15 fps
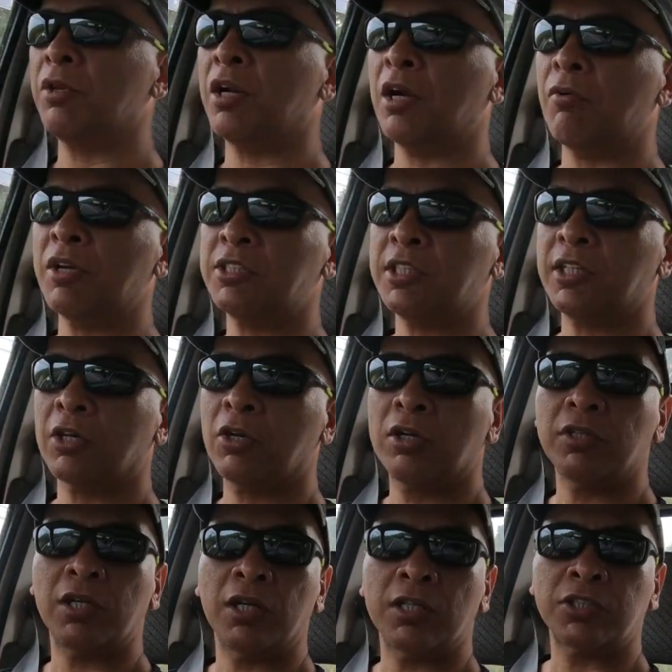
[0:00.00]
I want to say
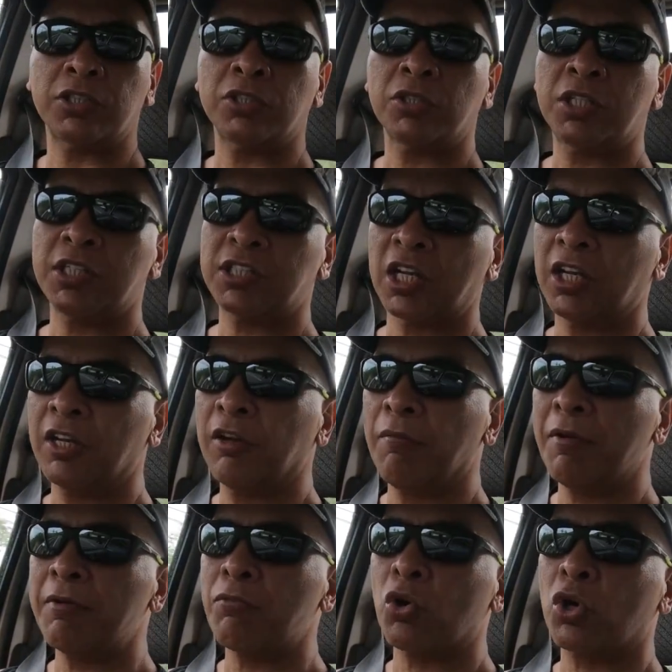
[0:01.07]
the Suzuki is a little
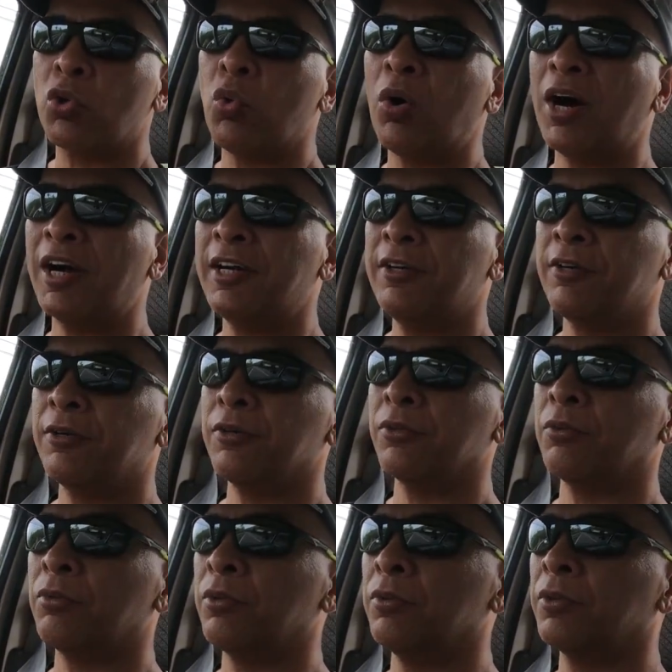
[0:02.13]
bit more quieter on the
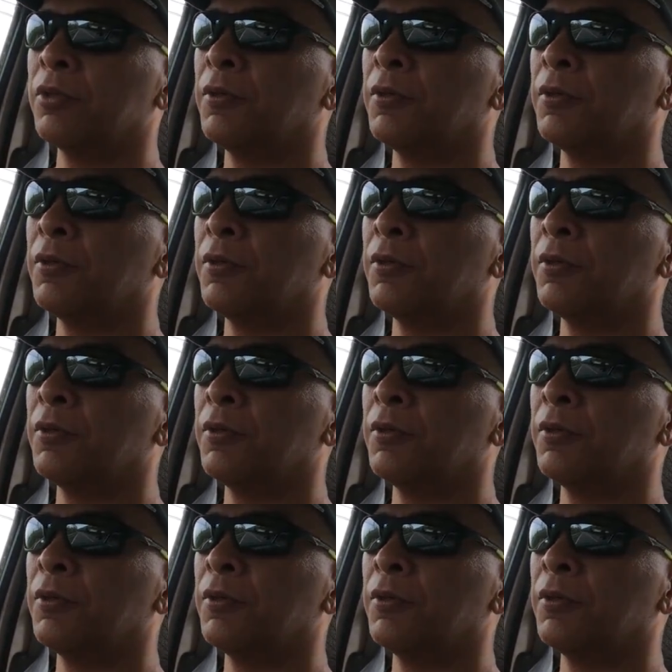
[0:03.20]
road.